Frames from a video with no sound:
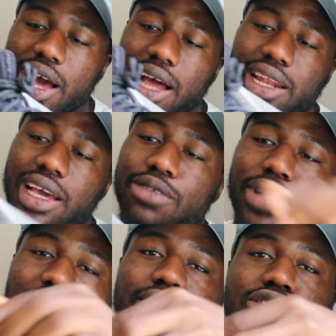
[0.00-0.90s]
And like,
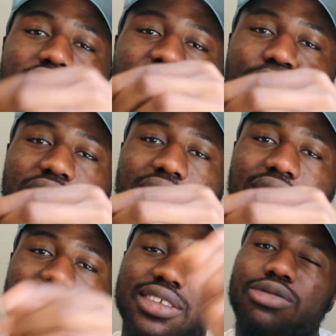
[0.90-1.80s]
we have the transparent
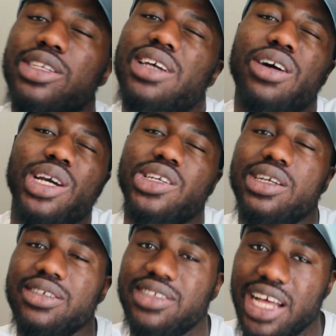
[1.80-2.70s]
laces, which are already
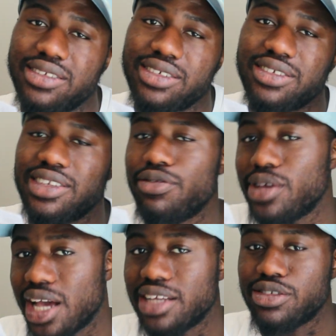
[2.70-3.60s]
on the statics, if
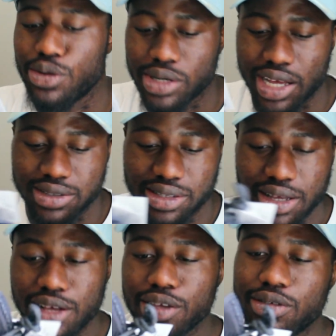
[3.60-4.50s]
you guys know that.
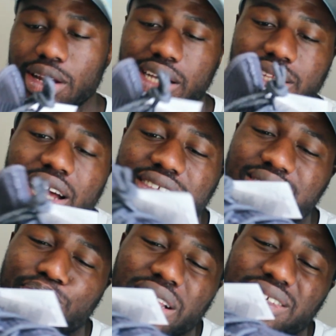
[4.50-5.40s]
So like,
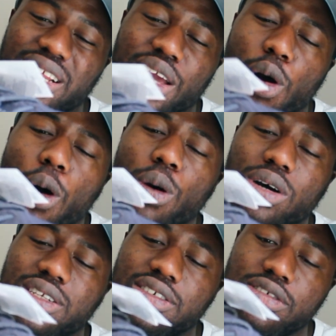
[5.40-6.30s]
that's basically
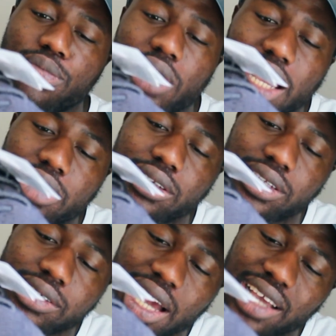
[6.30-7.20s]
all on the shoe. But like,
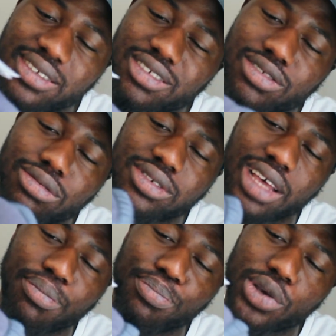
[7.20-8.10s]
you guys, the shoes
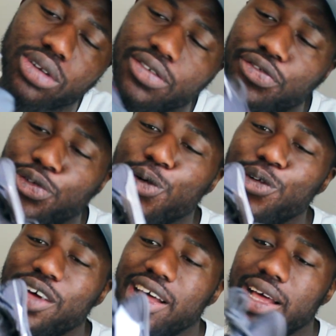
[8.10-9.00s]
are beautiful.